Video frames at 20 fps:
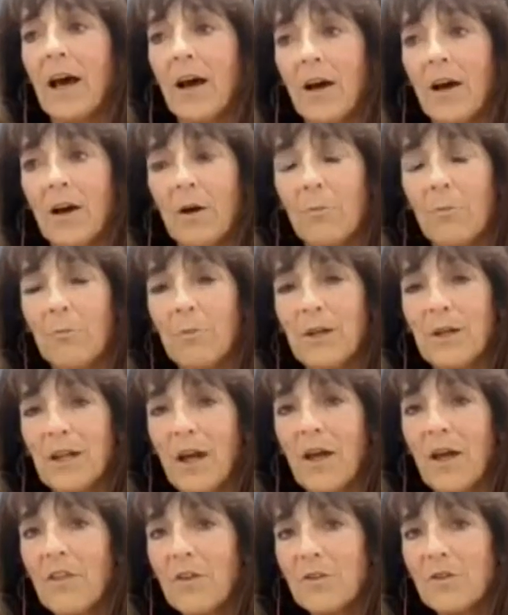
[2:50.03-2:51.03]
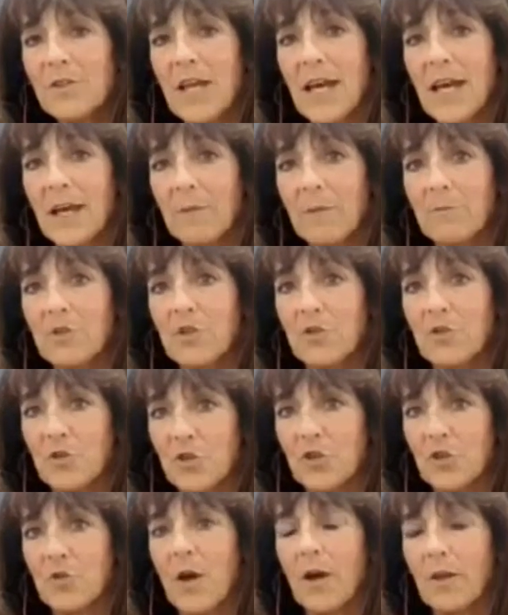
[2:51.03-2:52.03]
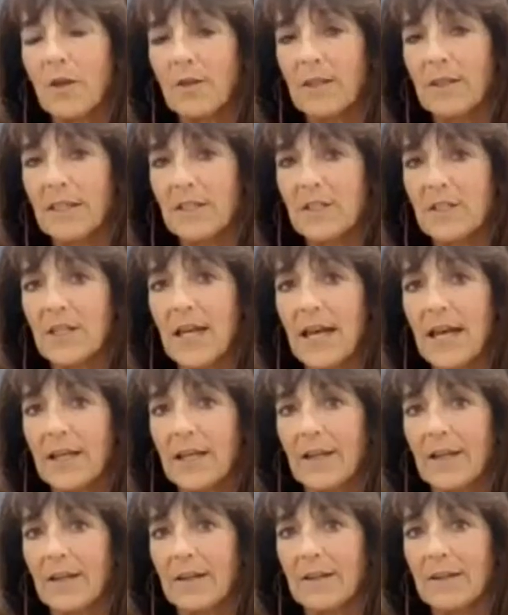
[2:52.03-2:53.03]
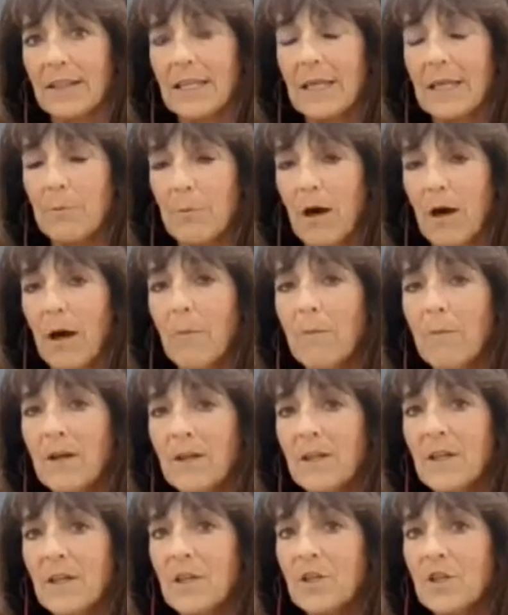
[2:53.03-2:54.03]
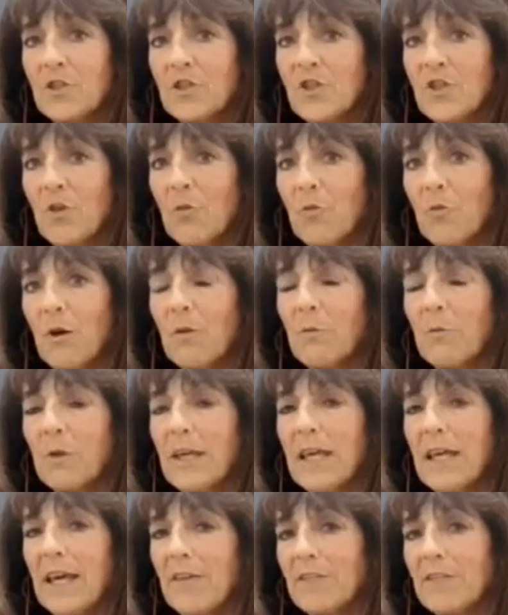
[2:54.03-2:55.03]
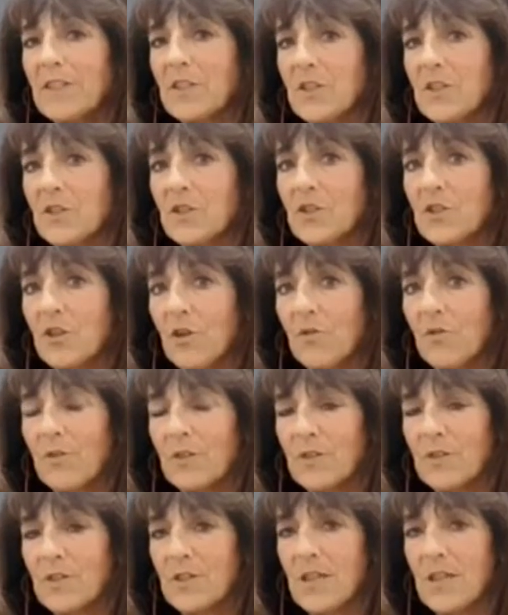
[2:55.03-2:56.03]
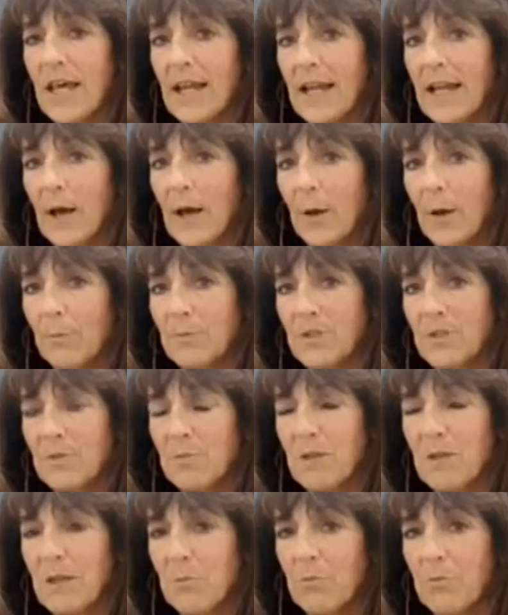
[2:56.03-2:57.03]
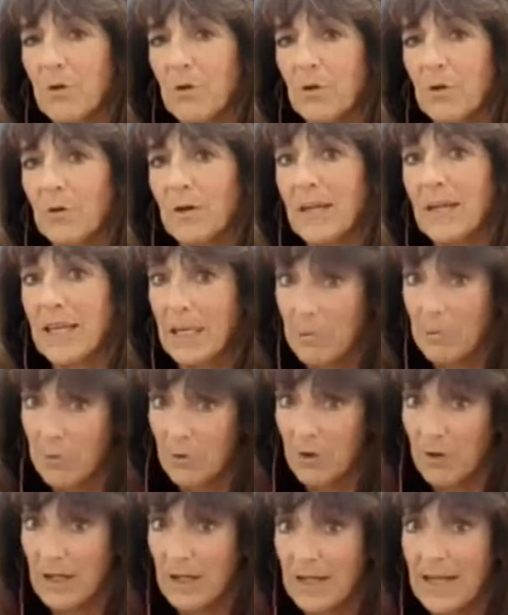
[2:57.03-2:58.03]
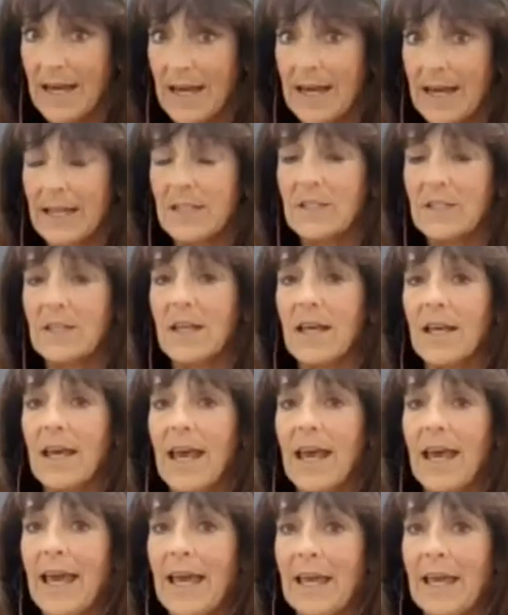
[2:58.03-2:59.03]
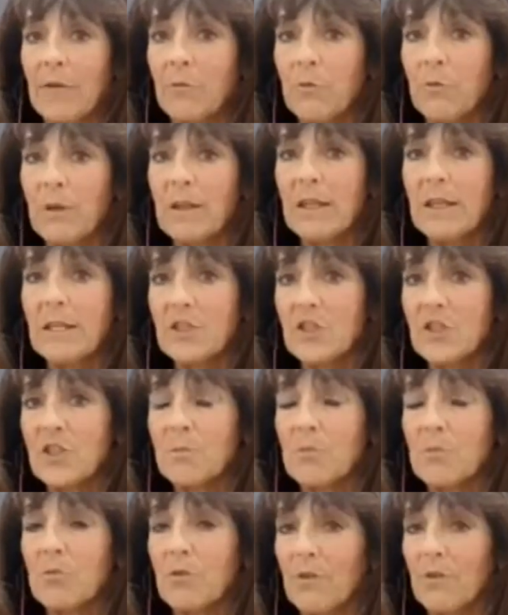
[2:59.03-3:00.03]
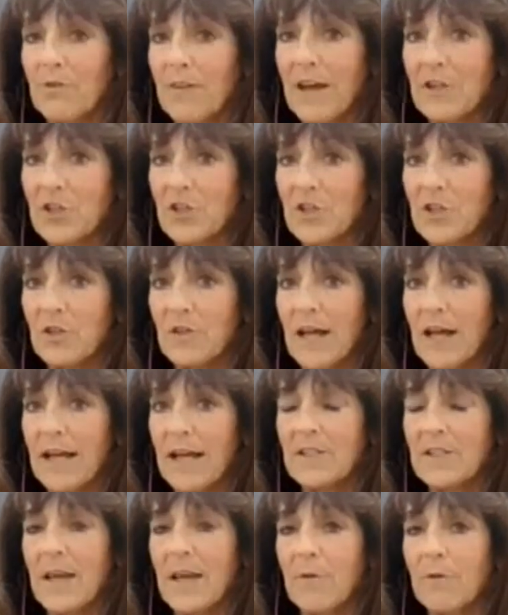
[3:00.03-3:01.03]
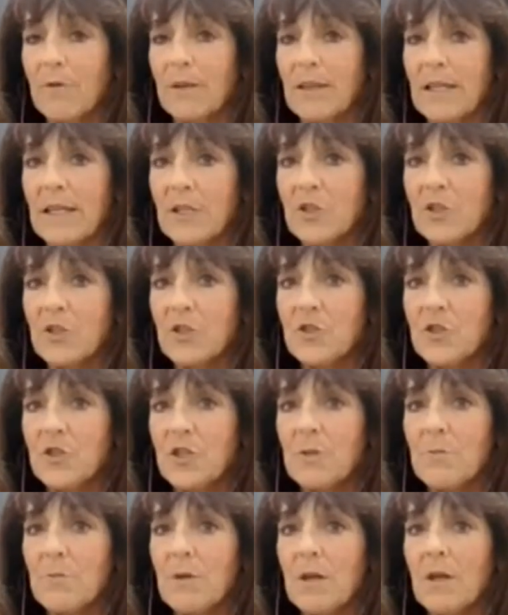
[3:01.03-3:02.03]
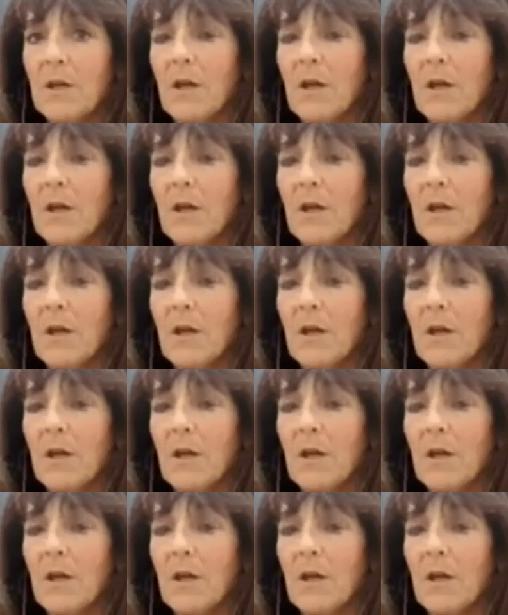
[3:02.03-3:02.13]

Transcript: Um, but other times you're struggling to kind of keep up. So what we have is a service that helps people keep organized and really just professionalize that relationship